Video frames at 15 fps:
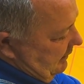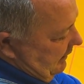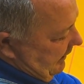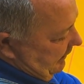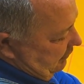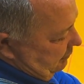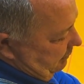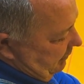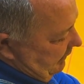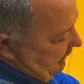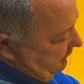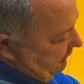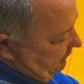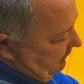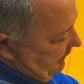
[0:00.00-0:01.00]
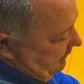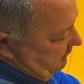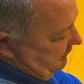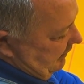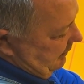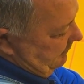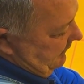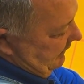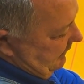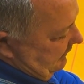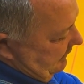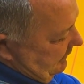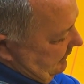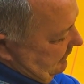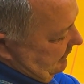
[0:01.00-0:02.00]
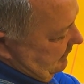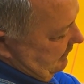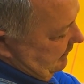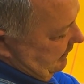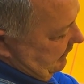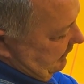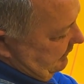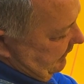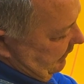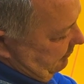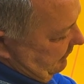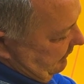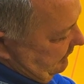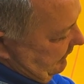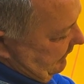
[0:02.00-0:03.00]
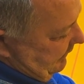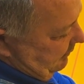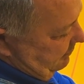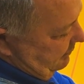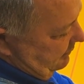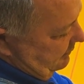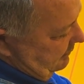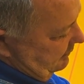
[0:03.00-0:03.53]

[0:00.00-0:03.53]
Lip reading: I just place it right on top of that. And then I take my tape,